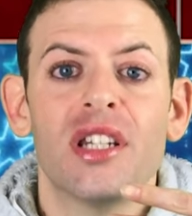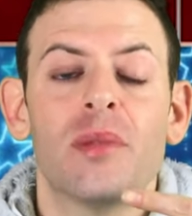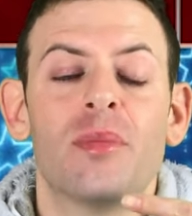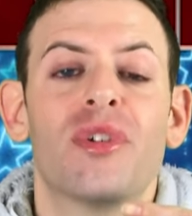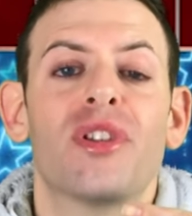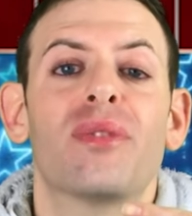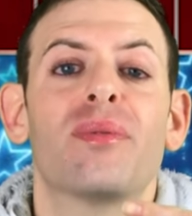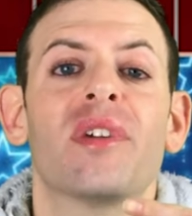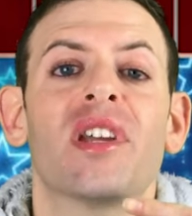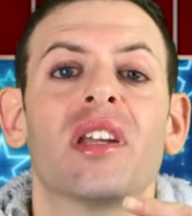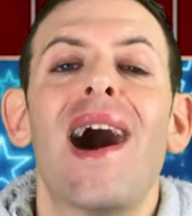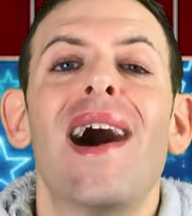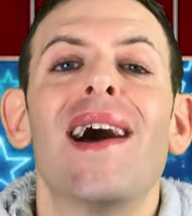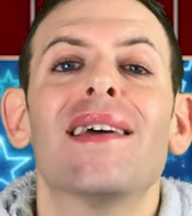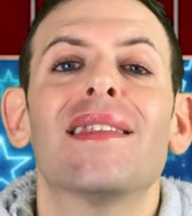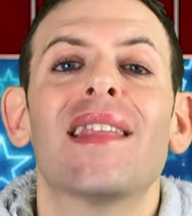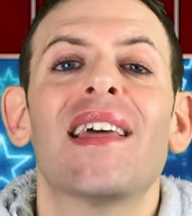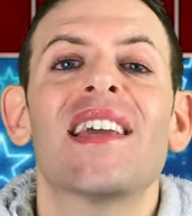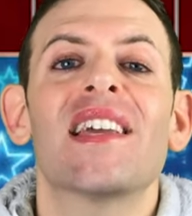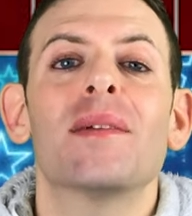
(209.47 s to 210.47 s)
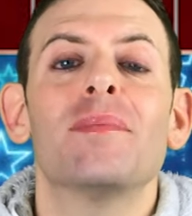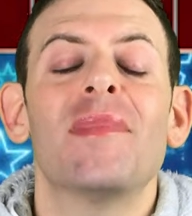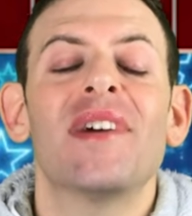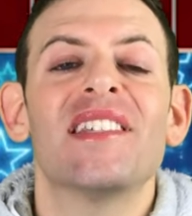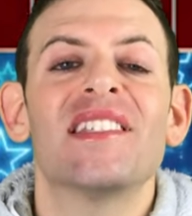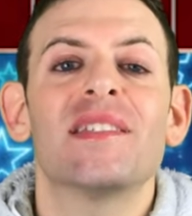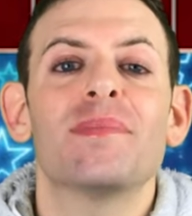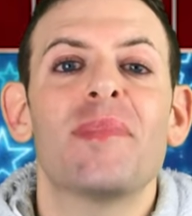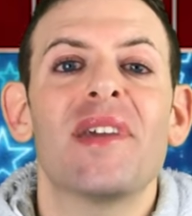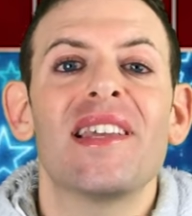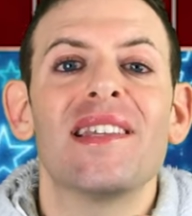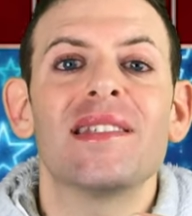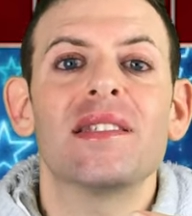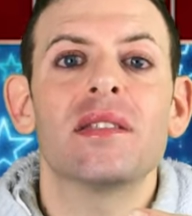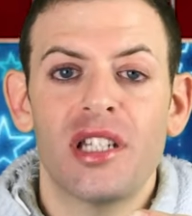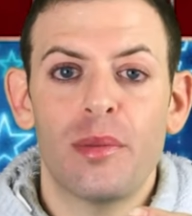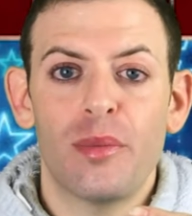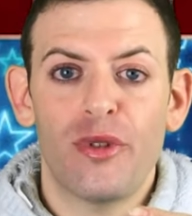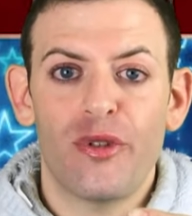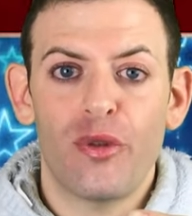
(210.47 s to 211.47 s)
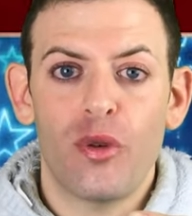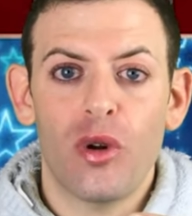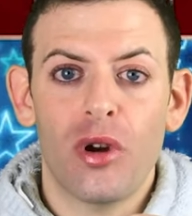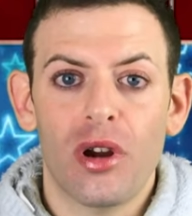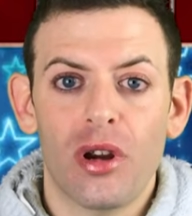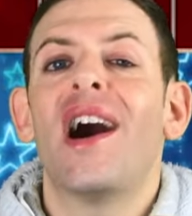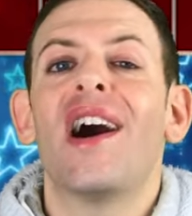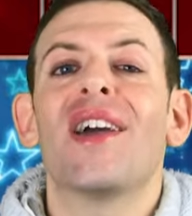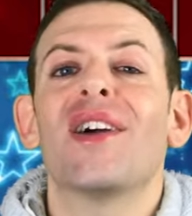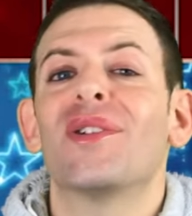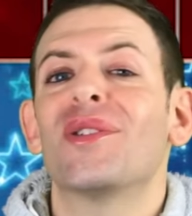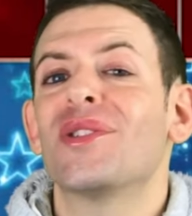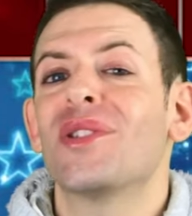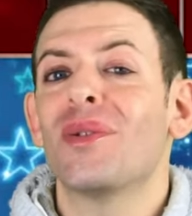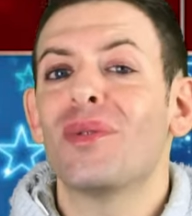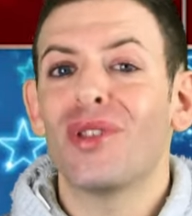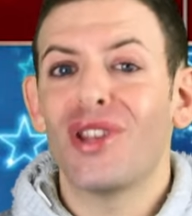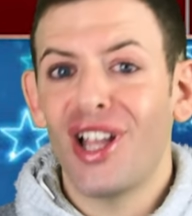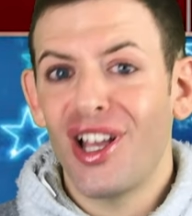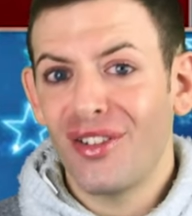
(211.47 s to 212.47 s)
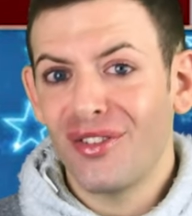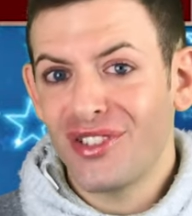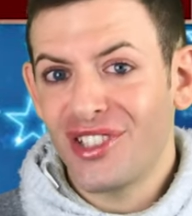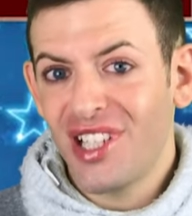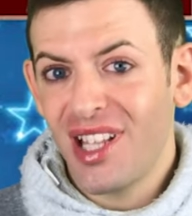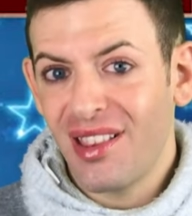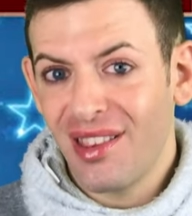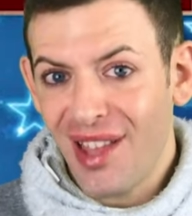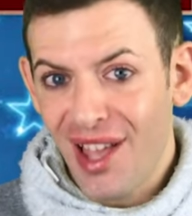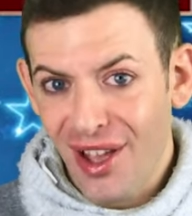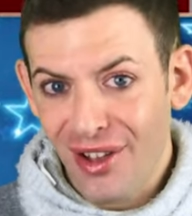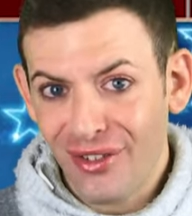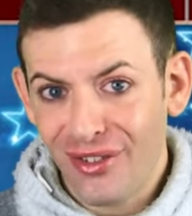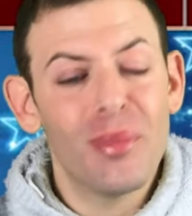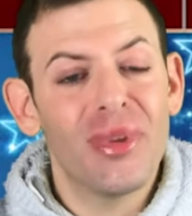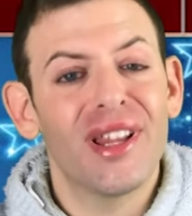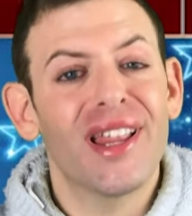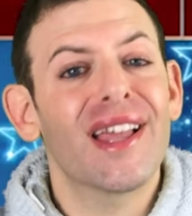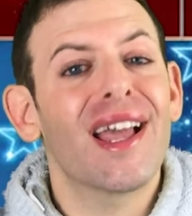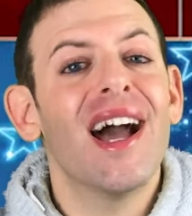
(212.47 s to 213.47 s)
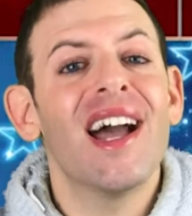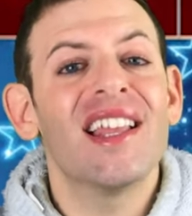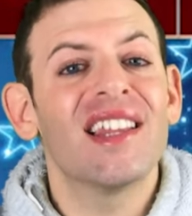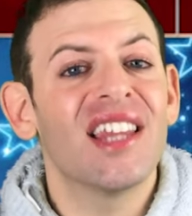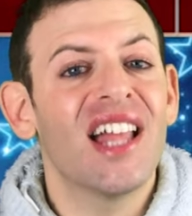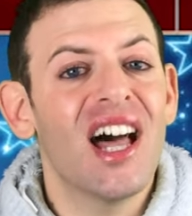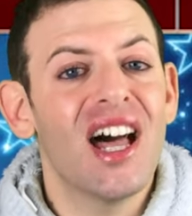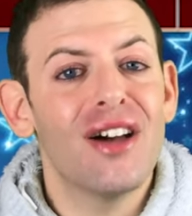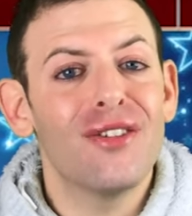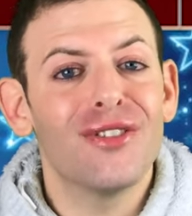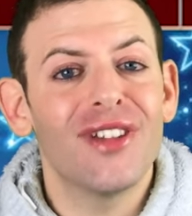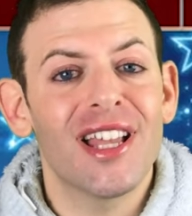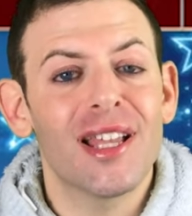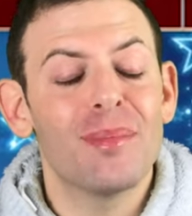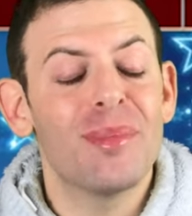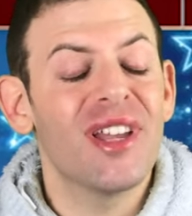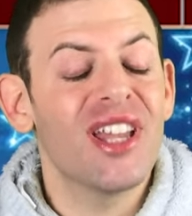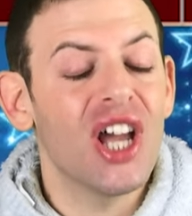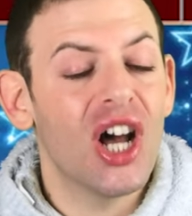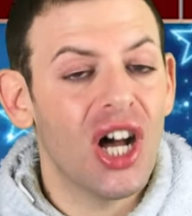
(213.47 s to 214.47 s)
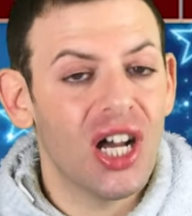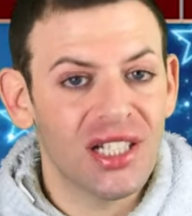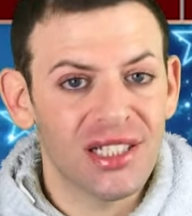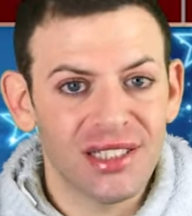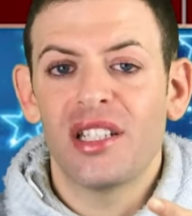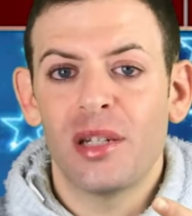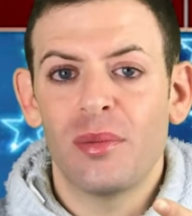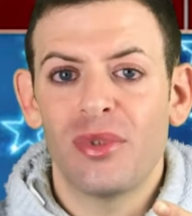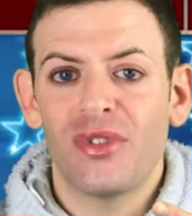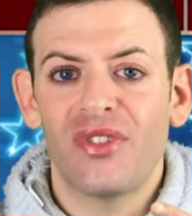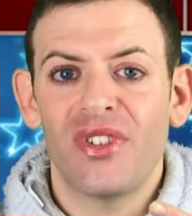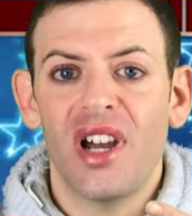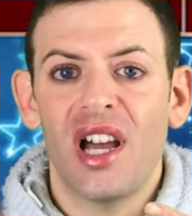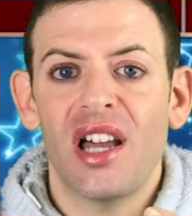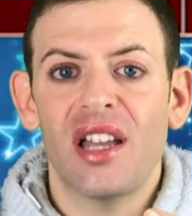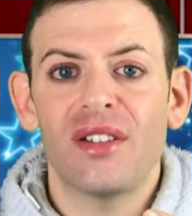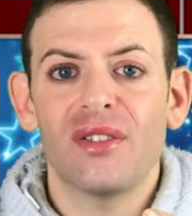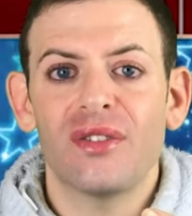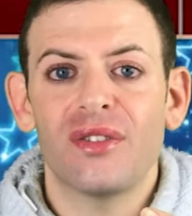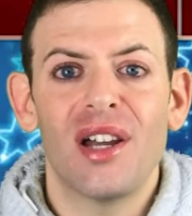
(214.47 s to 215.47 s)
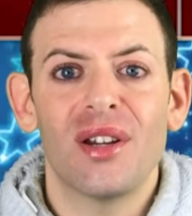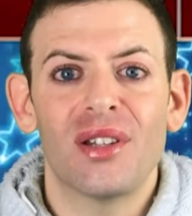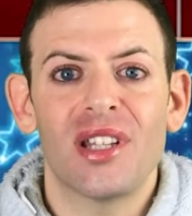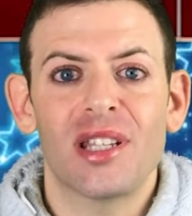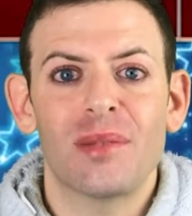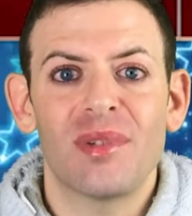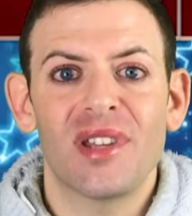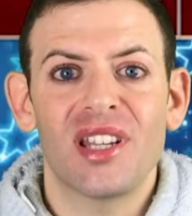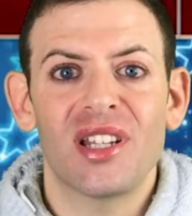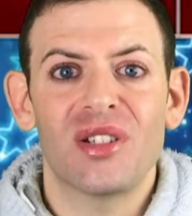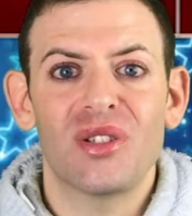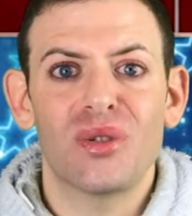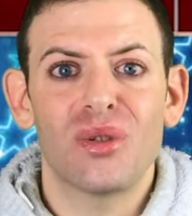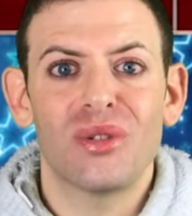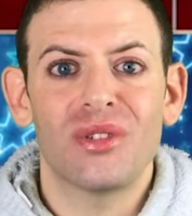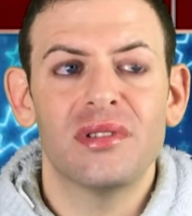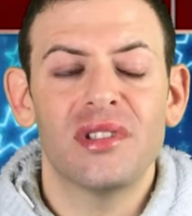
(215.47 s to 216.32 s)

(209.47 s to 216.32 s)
Number 3, I like my space. Number 4, I also love to love, but, like, I love, like, beyond. Number 5, I don't like being controlled.